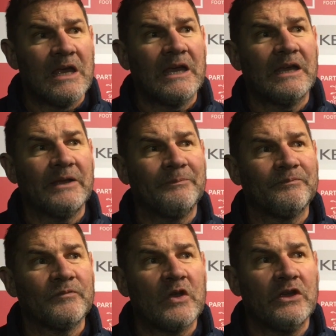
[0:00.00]
You
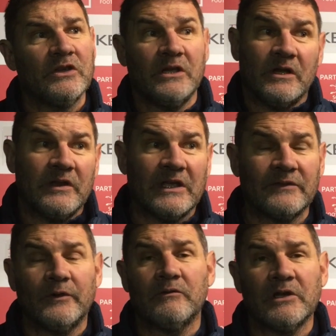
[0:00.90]
know, and that's
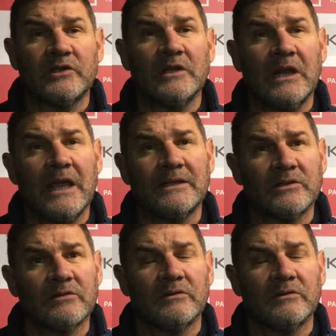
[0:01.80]
for the rest of the lads,